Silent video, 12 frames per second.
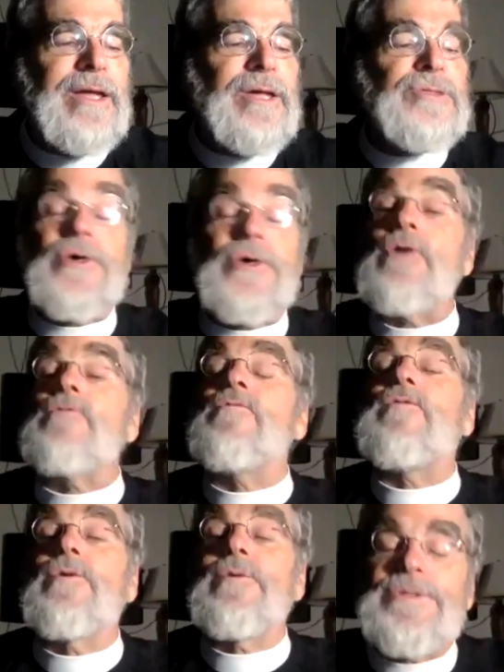So,
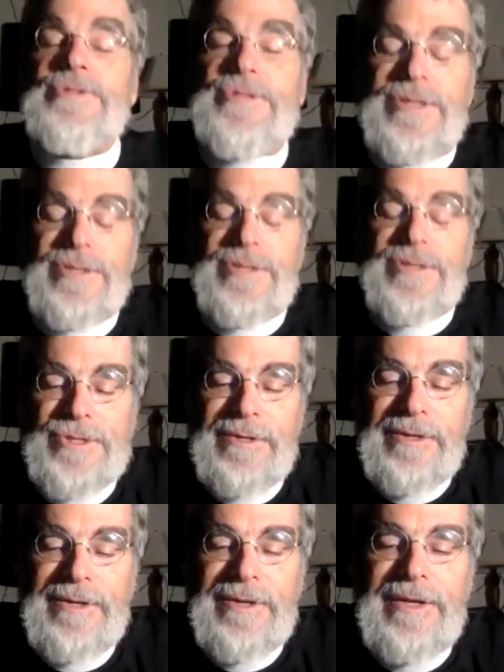for instance,
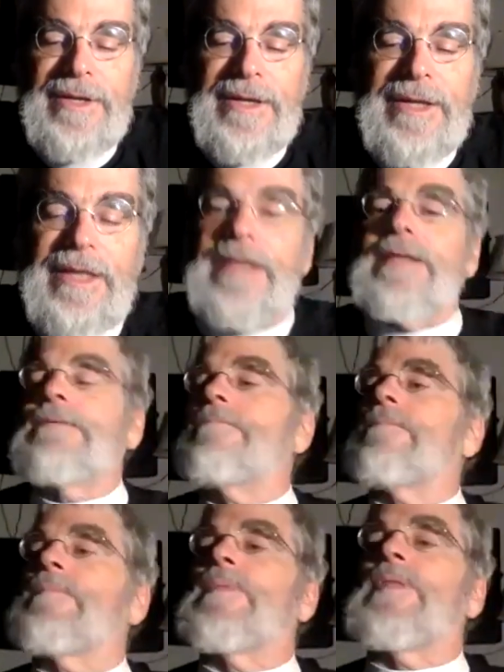
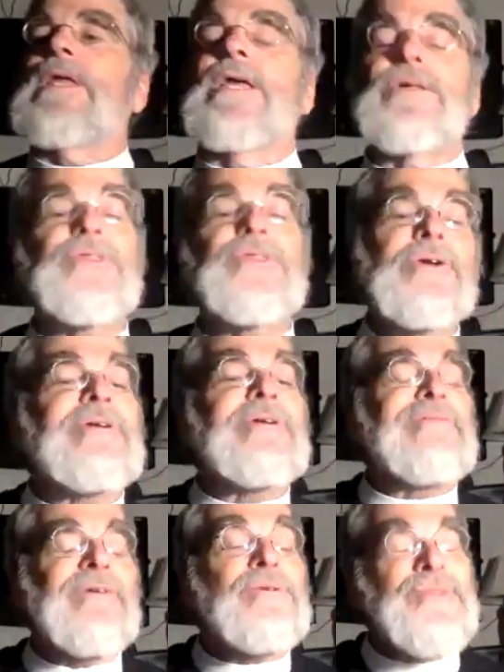is the
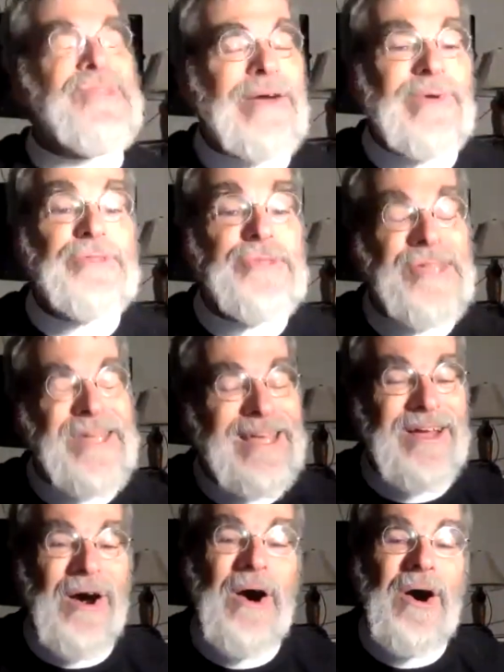universe that we
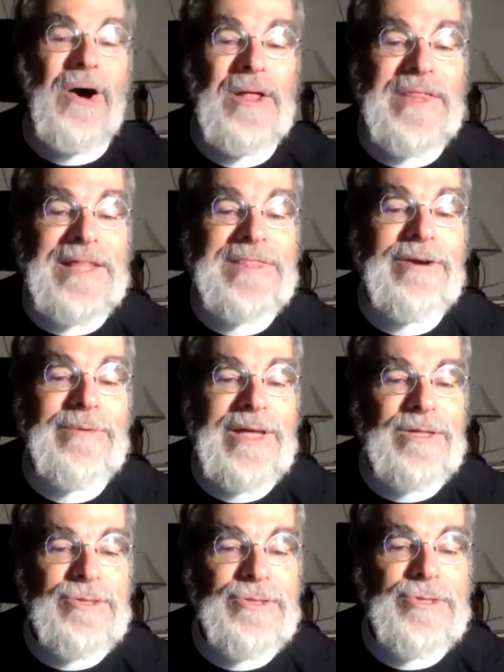see all that there
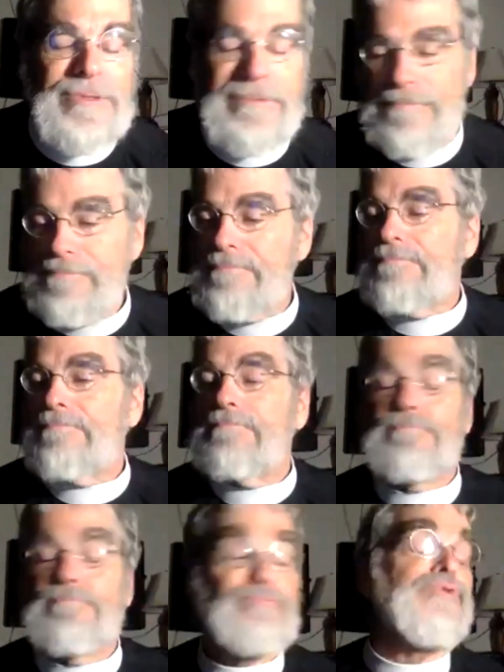is?
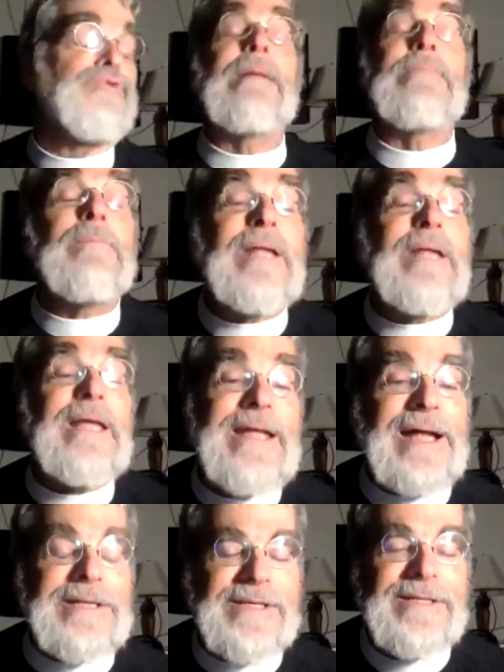Probably
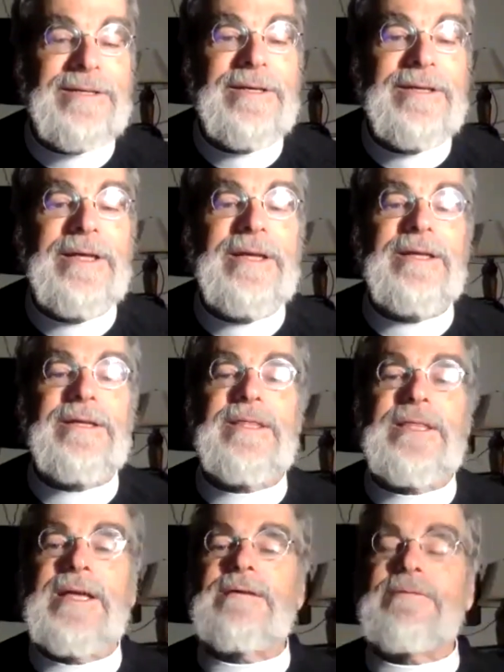not.
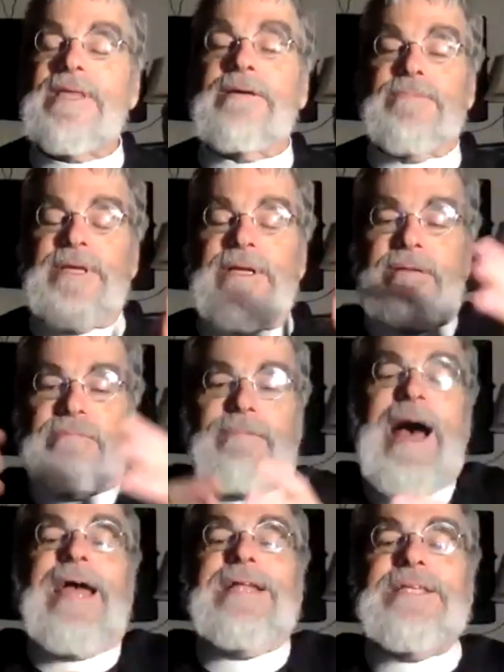The
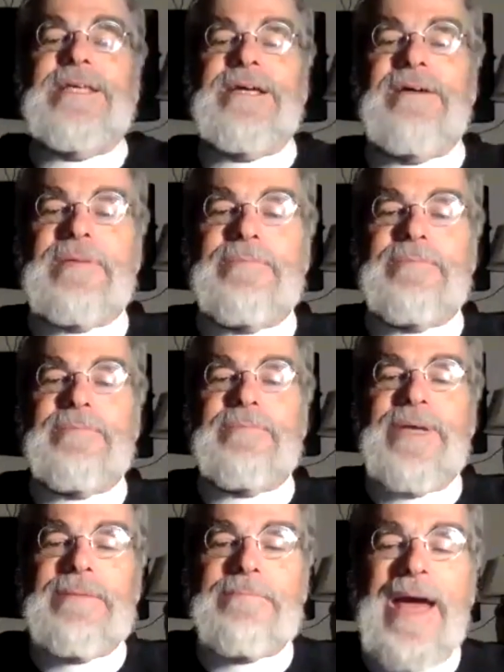idea of the
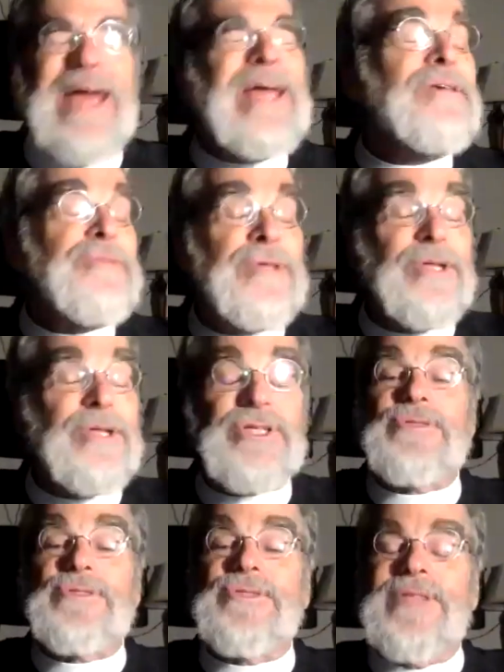Big Bang
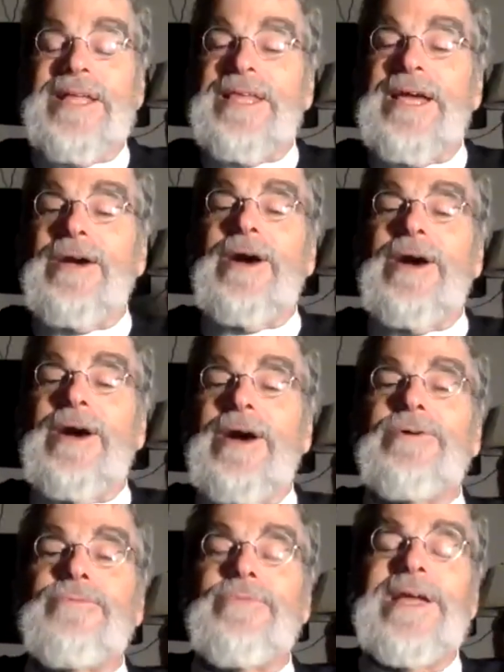suggests that there
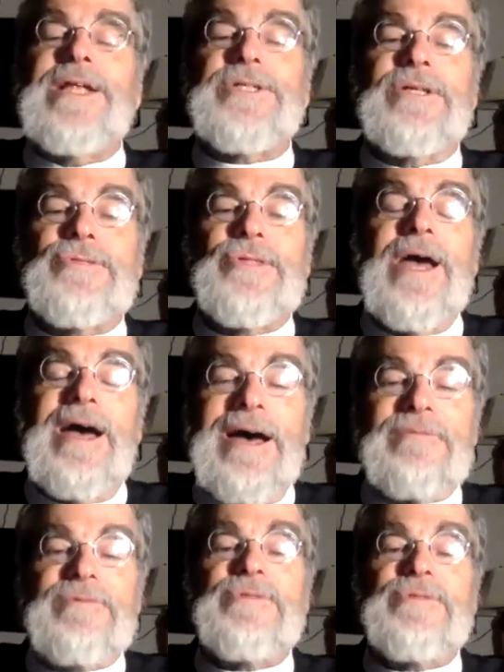are regions
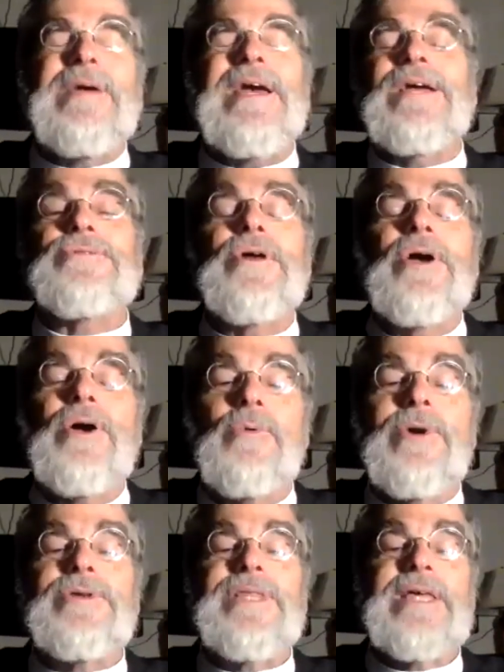of space
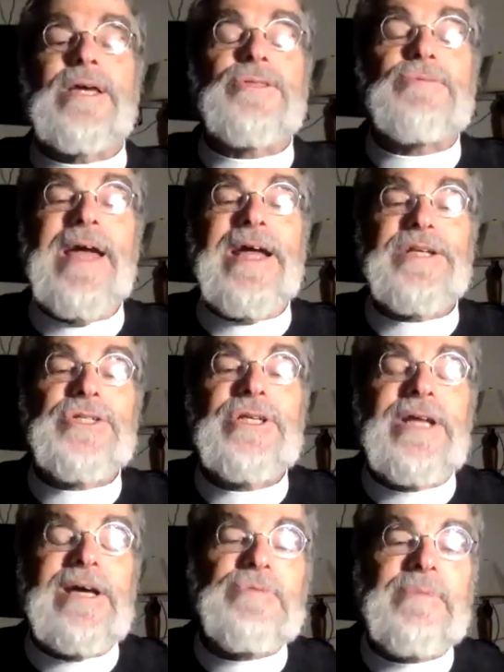where the
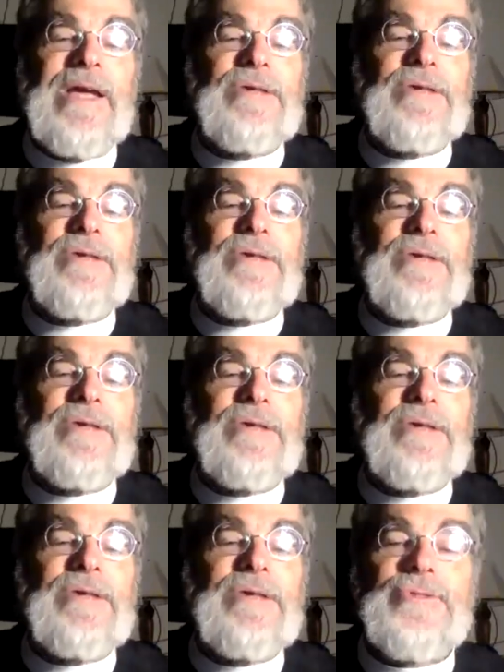expansion of space
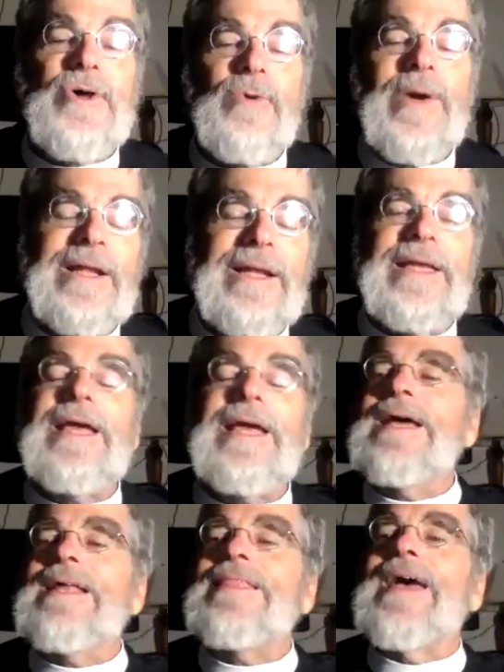occurs so
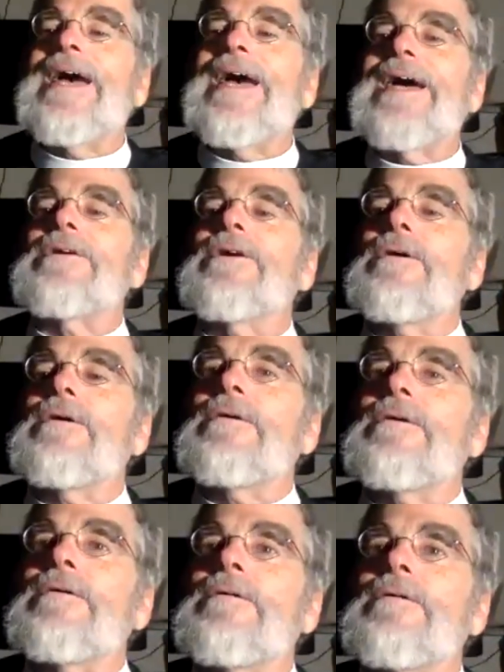quickly that
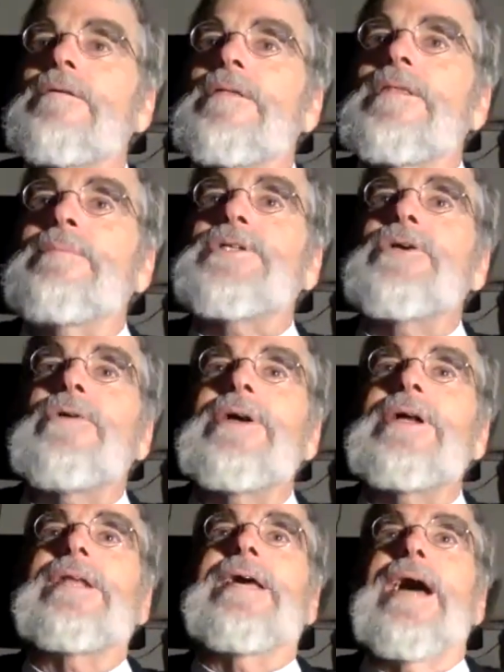the
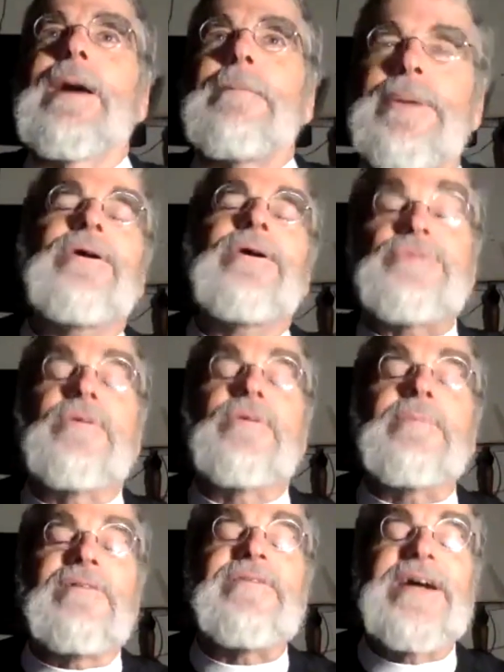material appears
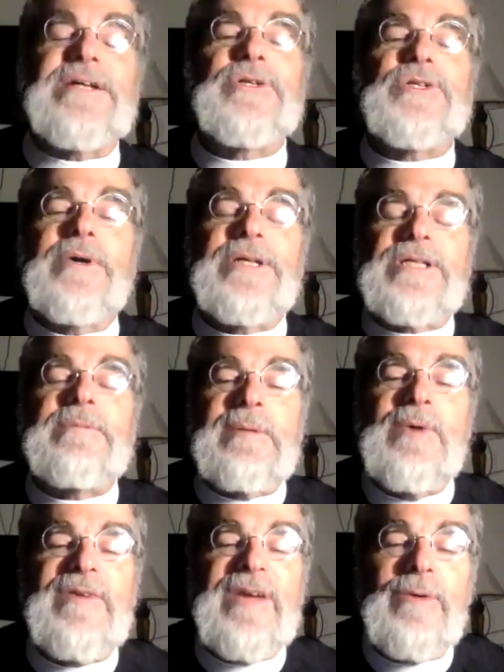from our vantage point to
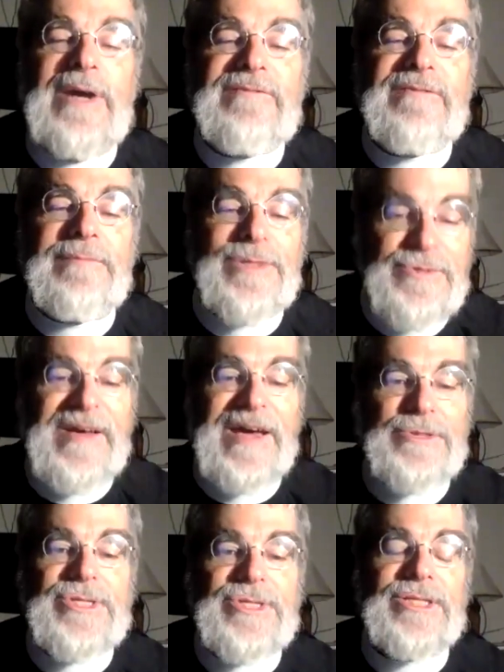be moving away from us
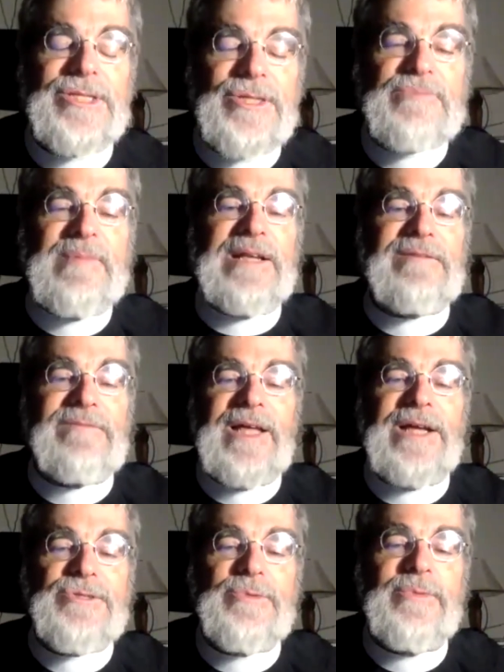faster than the speed of
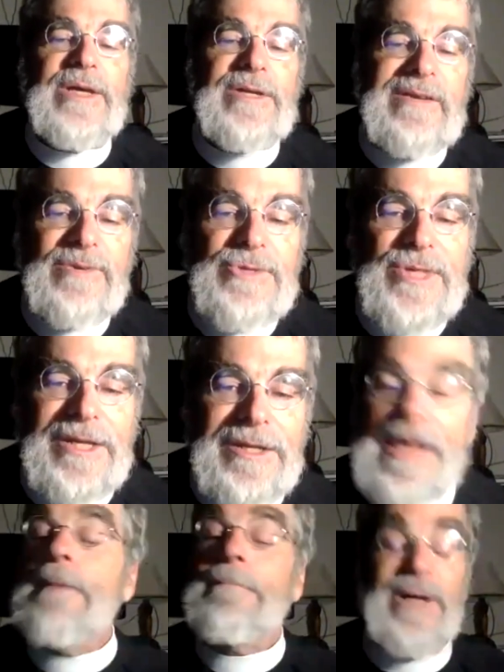light, so we could never see it,
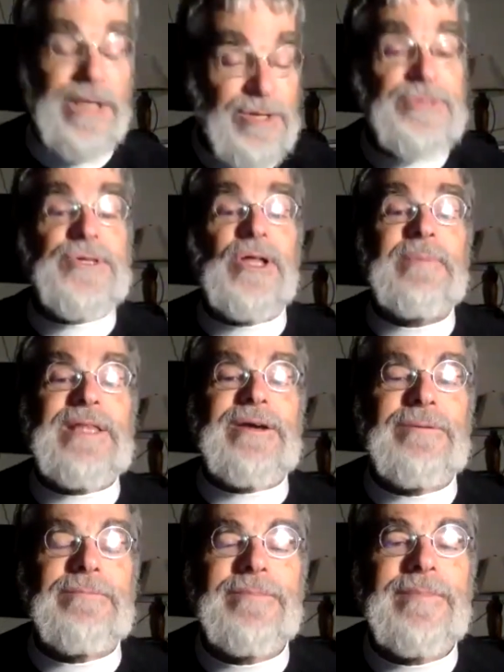but it can still be there.